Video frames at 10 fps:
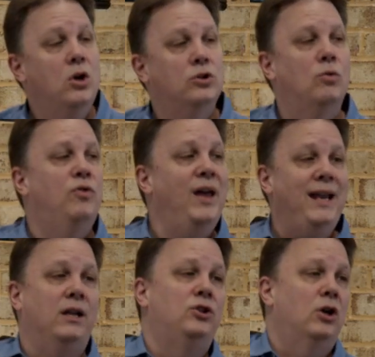so they
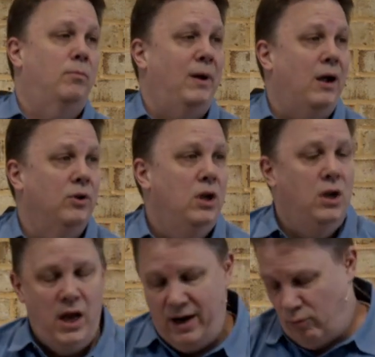can jump out
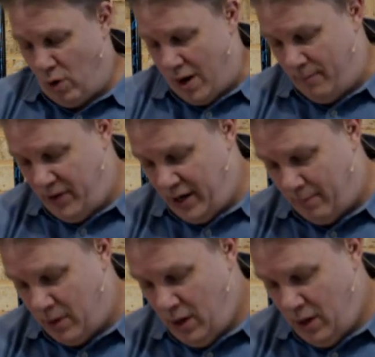and rob them